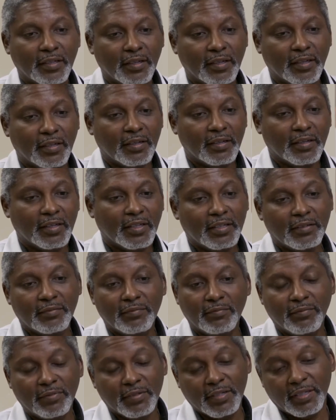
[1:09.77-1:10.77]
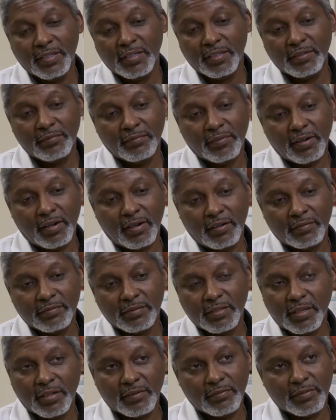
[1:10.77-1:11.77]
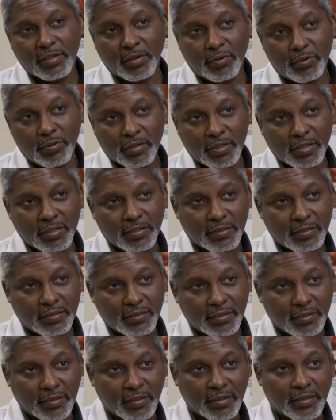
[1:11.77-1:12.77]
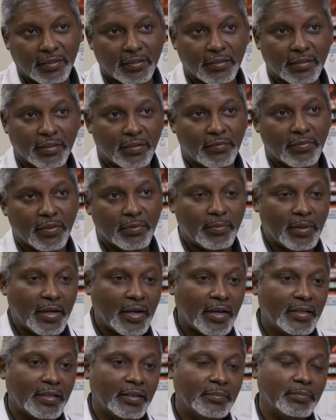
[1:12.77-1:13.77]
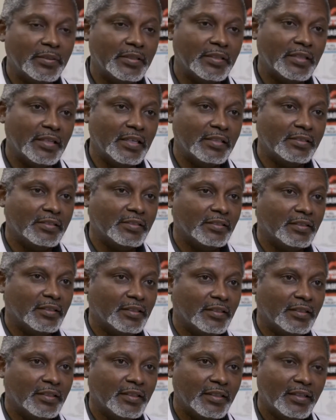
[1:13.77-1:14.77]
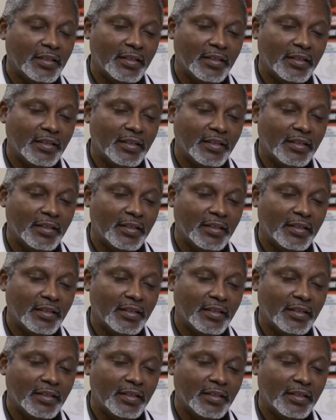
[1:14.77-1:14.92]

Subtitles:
It involves every organ of the body potentially,